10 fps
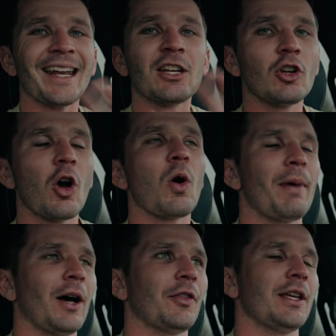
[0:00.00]
I didn't know
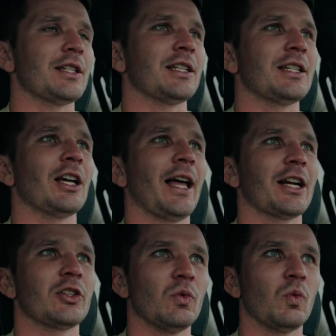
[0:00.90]
about this until I
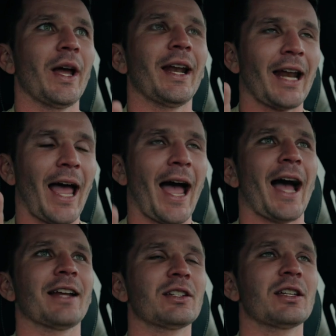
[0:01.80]
actually went and
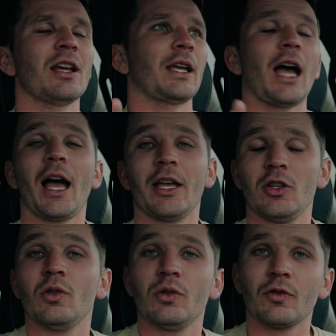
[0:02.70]
asked the guy I
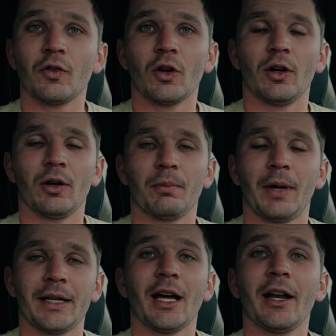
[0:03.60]
use for
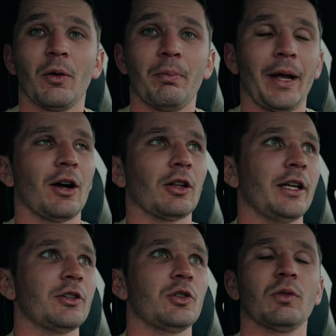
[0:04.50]
my dyno, Bear
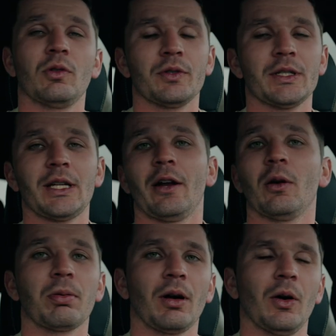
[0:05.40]
Lynch, who owns
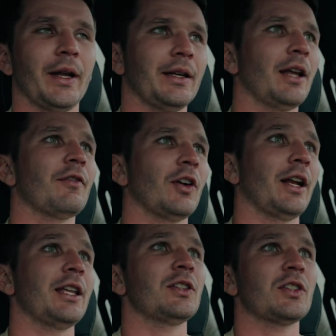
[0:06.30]
Dyno Pro in Denver,
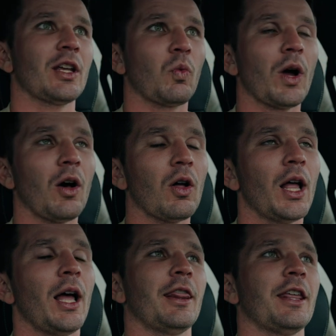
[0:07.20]
and he said, well,
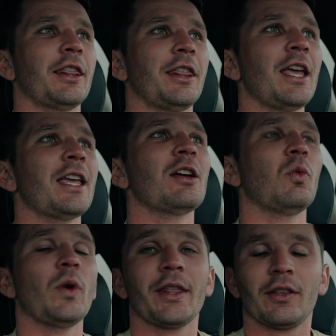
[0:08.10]
the
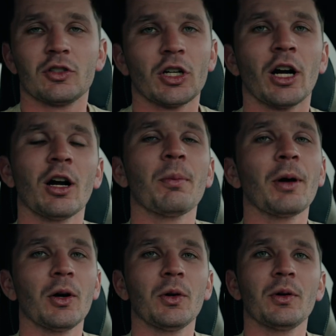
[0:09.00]
thing with
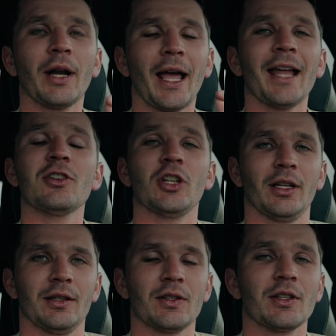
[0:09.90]
turbo
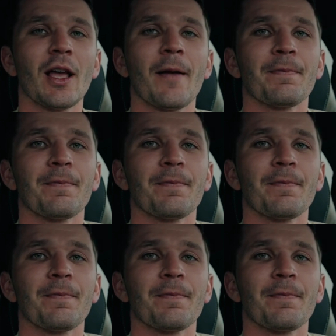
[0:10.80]
engines